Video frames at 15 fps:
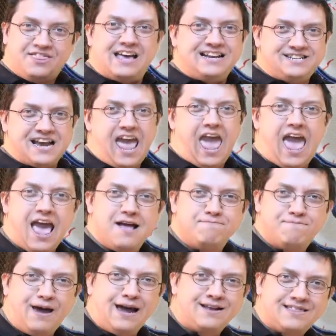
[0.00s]
that you
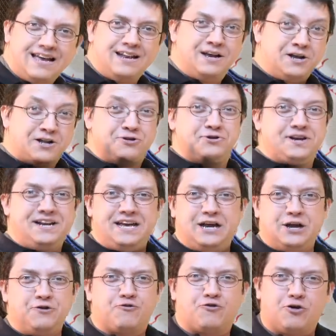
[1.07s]
had back then, including
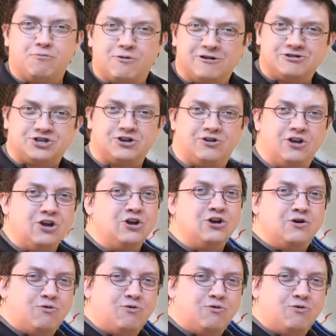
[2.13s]
the infomercial,